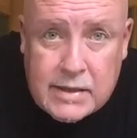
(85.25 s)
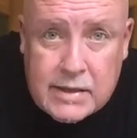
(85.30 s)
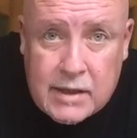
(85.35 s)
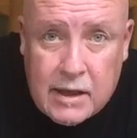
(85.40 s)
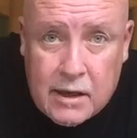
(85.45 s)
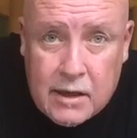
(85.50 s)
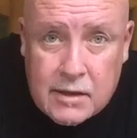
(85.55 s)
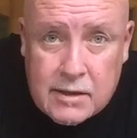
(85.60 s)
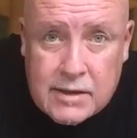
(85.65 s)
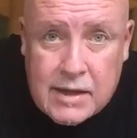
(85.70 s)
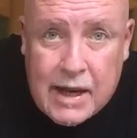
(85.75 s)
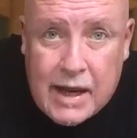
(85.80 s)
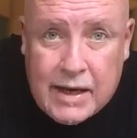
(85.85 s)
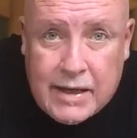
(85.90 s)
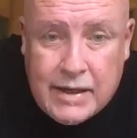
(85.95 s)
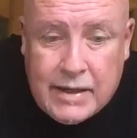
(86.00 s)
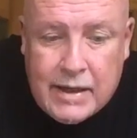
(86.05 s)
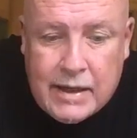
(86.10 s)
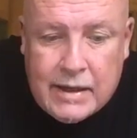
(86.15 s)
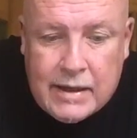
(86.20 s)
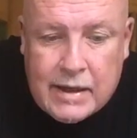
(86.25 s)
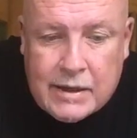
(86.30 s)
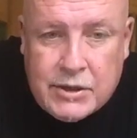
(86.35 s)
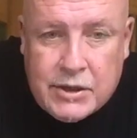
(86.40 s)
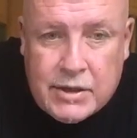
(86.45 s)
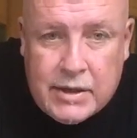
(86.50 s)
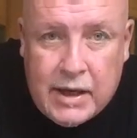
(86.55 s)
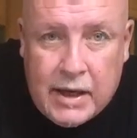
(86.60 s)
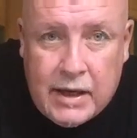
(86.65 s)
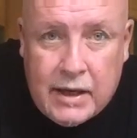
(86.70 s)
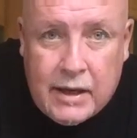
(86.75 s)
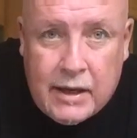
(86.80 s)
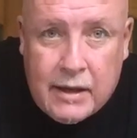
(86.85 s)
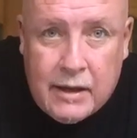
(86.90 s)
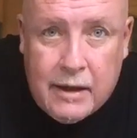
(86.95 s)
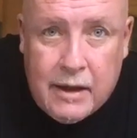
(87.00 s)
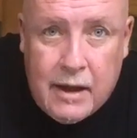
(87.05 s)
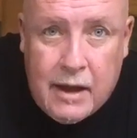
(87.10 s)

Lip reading: sauce, anything that you think